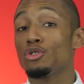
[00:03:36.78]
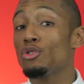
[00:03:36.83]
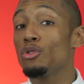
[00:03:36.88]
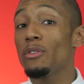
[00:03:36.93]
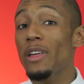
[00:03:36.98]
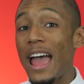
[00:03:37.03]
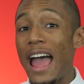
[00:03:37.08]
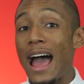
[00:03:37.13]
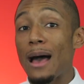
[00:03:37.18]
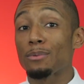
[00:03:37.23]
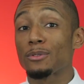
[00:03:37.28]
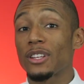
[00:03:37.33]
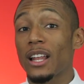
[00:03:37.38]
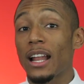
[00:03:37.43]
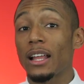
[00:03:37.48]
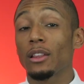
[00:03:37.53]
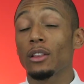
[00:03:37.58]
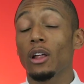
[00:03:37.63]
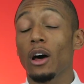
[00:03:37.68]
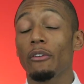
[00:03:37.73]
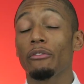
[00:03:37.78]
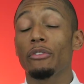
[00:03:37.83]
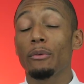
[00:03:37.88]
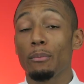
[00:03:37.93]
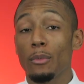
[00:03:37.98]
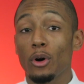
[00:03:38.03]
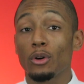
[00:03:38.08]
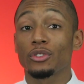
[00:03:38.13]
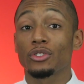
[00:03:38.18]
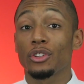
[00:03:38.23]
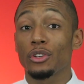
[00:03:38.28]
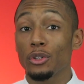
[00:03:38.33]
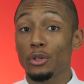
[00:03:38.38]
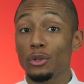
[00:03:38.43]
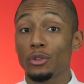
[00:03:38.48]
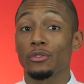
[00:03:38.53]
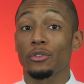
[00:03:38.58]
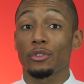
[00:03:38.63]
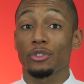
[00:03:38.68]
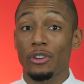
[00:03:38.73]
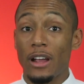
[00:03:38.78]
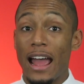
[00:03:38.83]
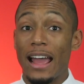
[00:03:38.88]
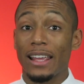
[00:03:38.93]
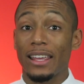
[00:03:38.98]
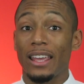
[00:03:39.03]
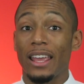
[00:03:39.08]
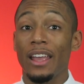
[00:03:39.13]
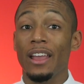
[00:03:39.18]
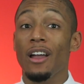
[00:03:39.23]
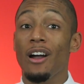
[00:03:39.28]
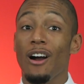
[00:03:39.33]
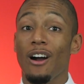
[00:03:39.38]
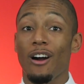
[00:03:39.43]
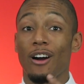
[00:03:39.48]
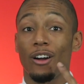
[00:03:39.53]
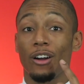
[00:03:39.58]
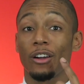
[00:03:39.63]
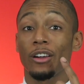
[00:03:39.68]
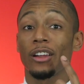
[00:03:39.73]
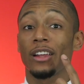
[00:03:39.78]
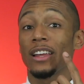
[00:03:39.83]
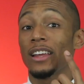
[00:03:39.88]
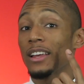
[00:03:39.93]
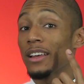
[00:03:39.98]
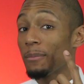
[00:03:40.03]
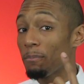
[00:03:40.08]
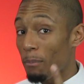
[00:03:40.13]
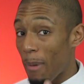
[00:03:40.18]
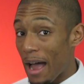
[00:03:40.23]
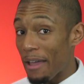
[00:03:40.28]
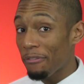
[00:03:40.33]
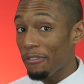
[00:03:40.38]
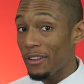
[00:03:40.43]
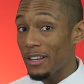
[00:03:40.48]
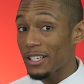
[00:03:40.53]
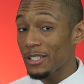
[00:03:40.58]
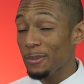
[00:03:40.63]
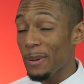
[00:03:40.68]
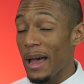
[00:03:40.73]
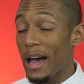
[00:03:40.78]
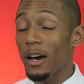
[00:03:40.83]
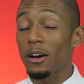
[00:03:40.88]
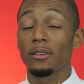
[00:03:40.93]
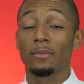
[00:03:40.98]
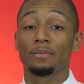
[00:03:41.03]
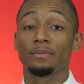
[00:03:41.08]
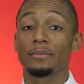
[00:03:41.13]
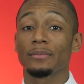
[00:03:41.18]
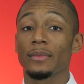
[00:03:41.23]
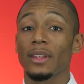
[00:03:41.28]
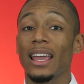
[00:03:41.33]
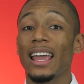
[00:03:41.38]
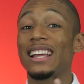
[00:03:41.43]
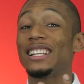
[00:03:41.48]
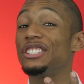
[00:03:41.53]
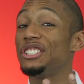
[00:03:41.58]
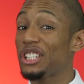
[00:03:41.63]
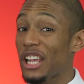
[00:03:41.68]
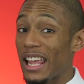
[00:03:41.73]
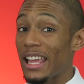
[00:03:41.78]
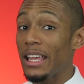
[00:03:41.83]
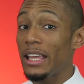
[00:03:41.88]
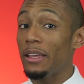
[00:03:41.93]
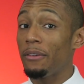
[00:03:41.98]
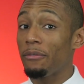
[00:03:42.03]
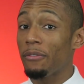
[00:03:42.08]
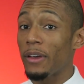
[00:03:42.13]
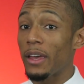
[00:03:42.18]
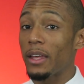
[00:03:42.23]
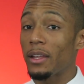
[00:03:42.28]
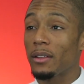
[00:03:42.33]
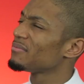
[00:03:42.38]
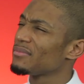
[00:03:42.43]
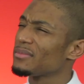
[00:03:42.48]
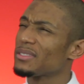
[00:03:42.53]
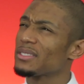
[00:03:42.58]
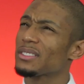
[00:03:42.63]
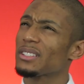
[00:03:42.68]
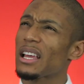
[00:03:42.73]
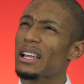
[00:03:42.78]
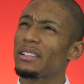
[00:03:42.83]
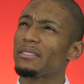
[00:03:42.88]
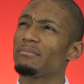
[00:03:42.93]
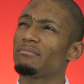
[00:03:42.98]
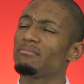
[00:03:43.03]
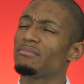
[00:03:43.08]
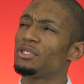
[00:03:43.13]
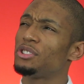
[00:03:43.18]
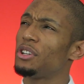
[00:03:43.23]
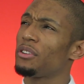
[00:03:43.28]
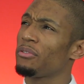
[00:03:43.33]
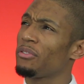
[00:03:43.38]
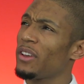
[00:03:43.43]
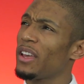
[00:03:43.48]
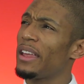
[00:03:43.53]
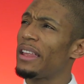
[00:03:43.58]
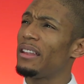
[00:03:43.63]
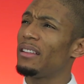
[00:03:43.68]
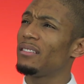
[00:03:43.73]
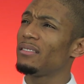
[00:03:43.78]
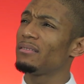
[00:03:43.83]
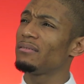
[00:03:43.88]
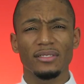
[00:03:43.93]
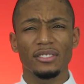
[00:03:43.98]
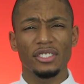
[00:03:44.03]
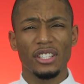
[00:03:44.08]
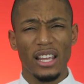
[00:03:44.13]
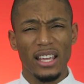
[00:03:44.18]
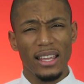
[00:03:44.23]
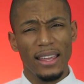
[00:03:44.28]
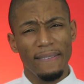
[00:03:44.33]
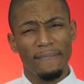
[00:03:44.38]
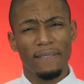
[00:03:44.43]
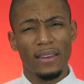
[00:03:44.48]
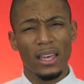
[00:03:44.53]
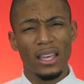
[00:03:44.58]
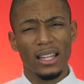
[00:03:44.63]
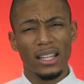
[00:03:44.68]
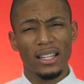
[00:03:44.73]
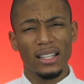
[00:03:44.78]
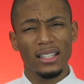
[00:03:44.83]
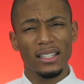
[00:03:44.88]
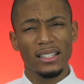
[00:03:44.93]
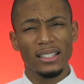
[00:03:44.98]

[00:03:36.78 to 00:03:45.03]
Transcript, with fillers: Two of the apps that I love the most to use for tracking are MyFitnessPal and JeFit. Is that JFit? JEFit.